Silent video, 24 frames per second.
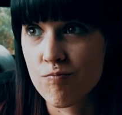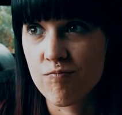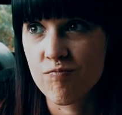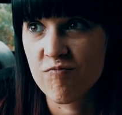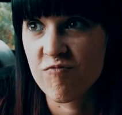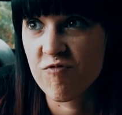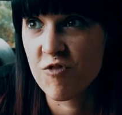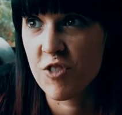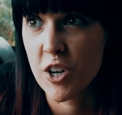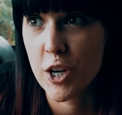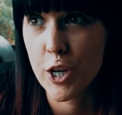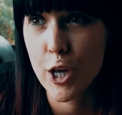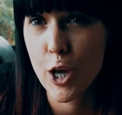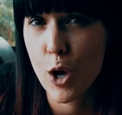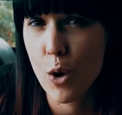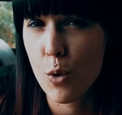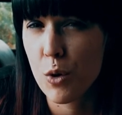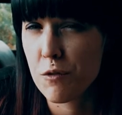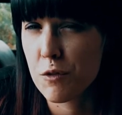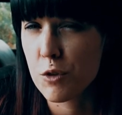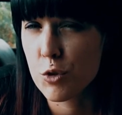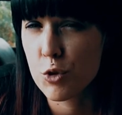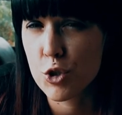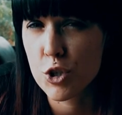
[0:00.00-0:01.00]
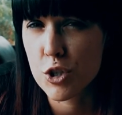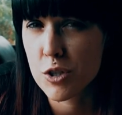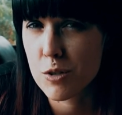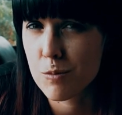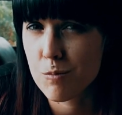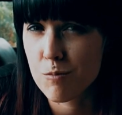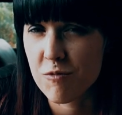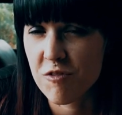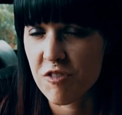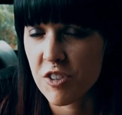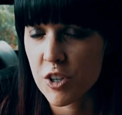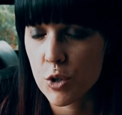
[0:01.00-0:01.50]
video if you just
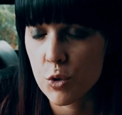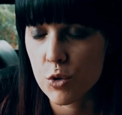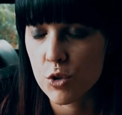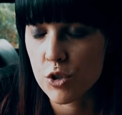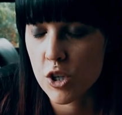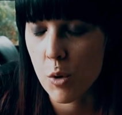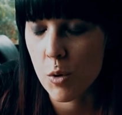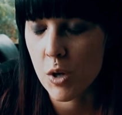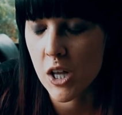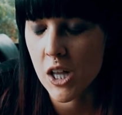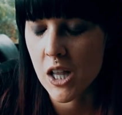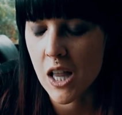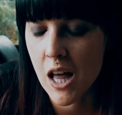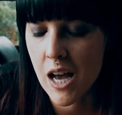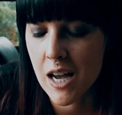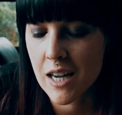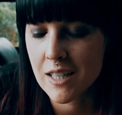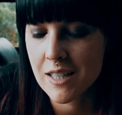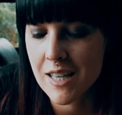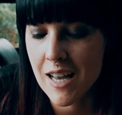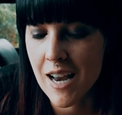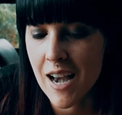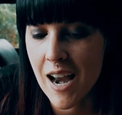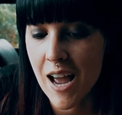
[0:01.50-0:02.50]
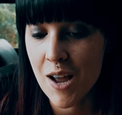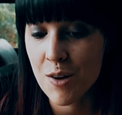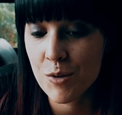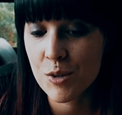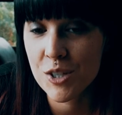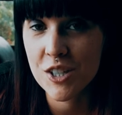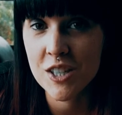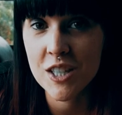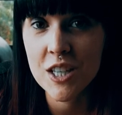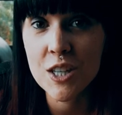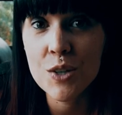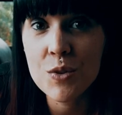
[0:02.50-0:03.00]
feel so inclined, and I will
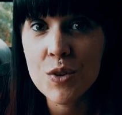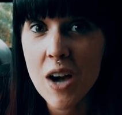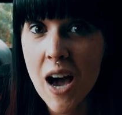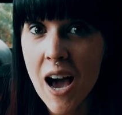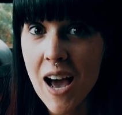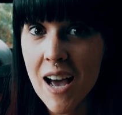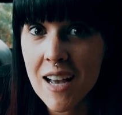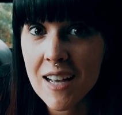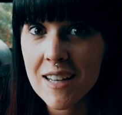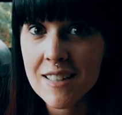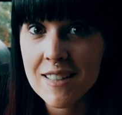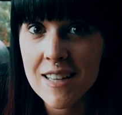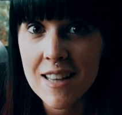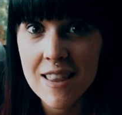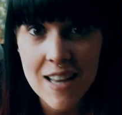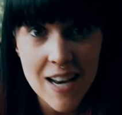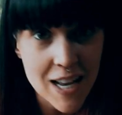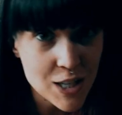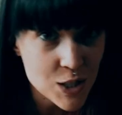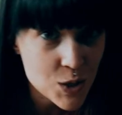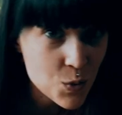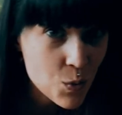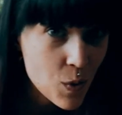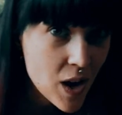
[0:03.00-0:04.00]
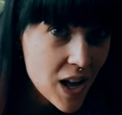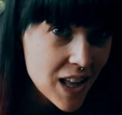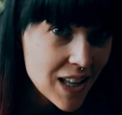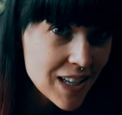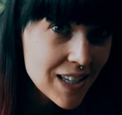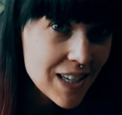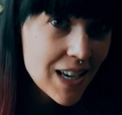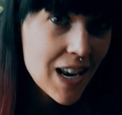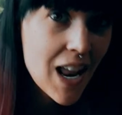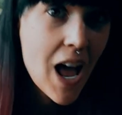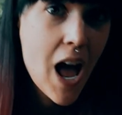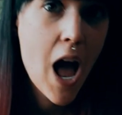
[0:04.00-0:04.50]
see you guys in the next
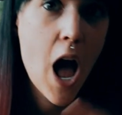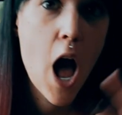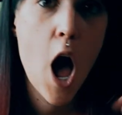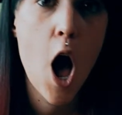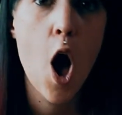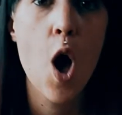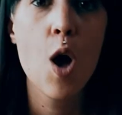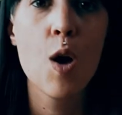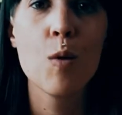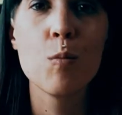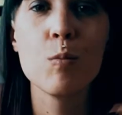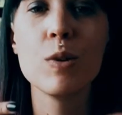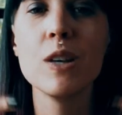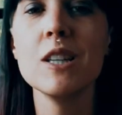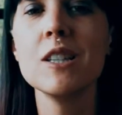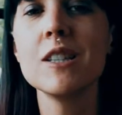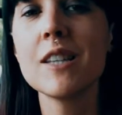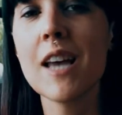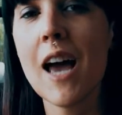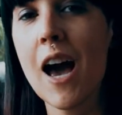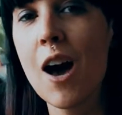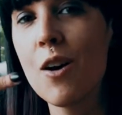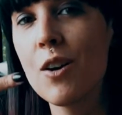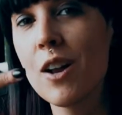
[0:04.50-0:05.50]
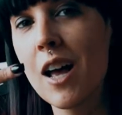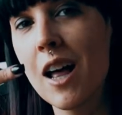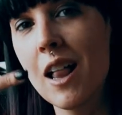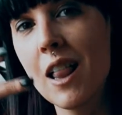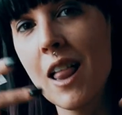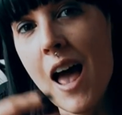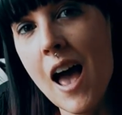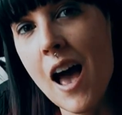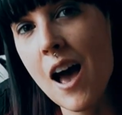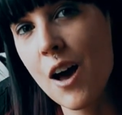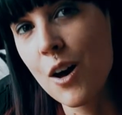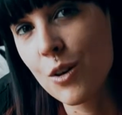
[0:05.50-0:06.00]
one. Peace out, Hell
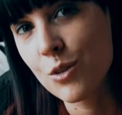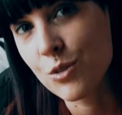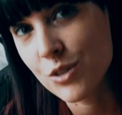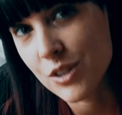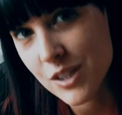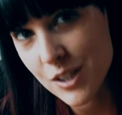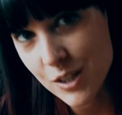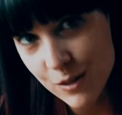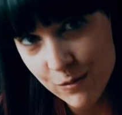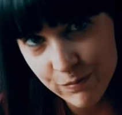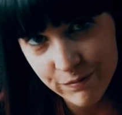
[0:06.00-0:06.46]
Hounds!